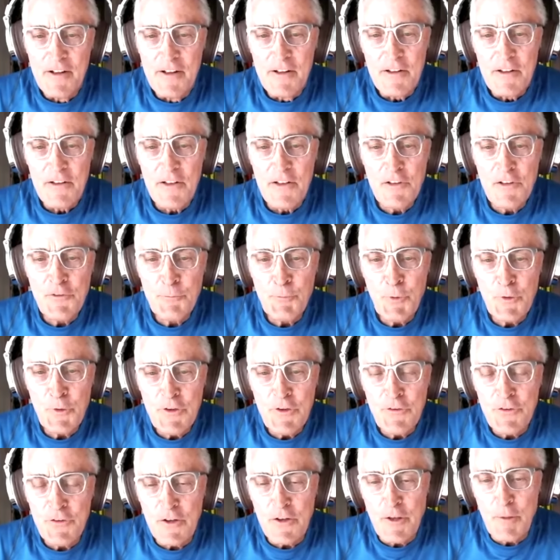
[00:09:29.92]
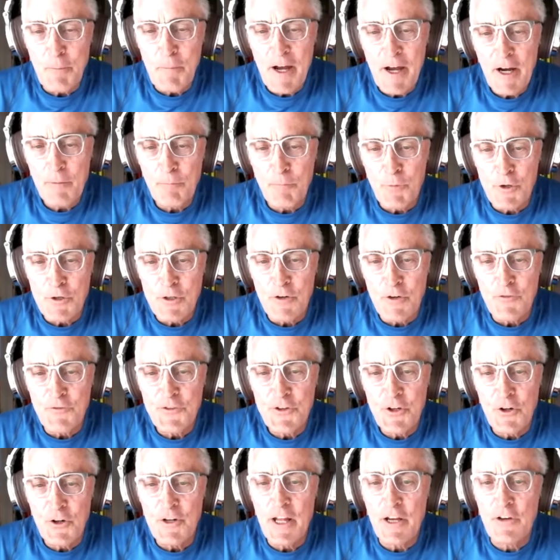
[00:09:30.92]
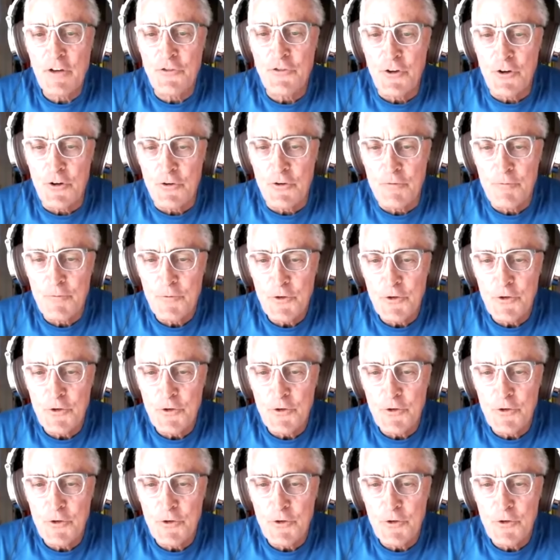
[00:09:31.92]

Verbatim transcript: Let's put this on the back burner till next year.